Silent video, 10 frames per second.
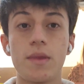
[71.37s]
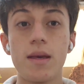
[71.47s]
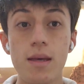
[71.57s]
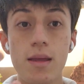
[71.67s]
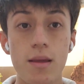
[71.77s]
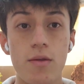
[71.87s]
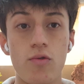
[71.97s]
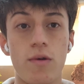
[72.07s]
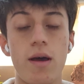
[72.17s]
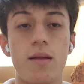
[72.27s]
easy to
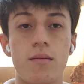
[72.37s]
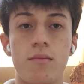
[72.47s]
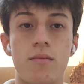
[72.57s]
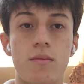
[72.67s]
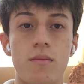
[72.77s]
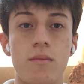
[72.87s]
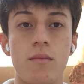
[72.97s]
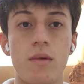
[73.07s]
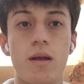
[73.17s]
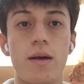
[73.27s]
get,
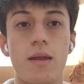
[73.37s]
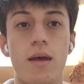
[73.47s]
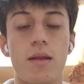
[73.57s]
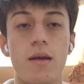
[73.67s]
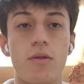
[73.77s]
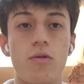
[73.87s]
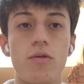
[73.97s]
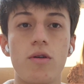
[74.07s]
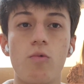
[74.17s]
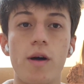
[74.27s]
like the
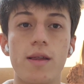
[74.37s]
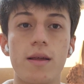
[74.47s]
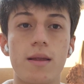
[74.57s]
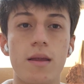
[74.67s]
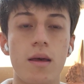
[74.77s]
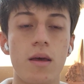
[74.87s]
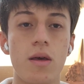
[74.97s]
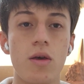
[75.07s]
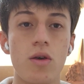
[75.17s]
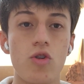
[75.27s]
technology wasn't
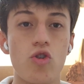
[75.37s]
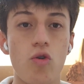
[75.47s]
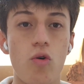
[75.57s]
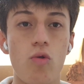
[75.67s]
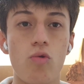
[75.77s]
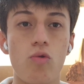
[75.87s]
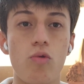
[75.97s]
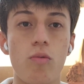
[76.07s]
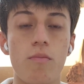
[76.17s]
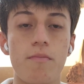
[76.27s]

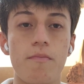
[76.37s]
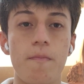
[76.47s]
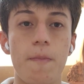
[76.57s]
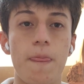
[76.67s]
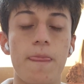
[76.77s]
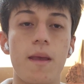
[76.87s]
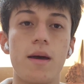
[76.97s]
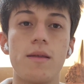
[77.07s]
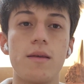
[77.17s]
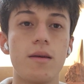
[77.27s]
so,
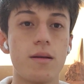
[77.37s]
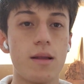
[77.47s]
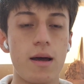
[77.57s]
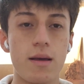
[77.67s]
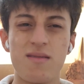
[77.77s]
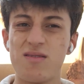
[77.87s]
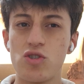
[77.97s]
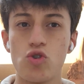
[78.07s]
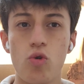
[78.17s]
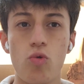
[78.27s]
I think, like
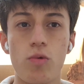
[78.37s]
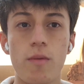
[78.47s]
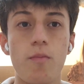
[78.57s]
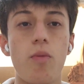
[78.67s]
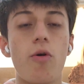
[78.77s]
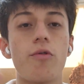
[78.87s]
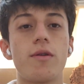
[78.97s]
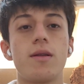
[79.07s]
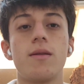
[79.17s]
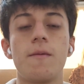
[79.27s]
so
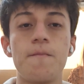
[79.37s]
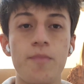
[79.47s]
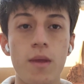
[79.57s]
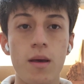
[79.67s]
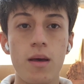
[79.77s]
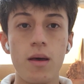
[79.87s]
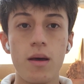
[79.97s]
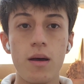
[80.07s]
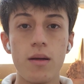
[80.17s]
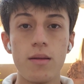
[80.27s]
important,
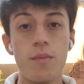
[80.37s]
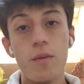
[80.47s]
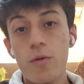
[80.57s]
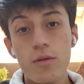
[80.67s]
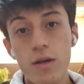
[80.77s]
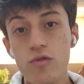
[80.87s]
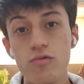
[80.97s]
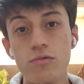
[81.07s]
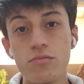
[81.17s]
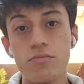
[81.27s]
the people need
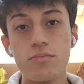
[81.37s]
to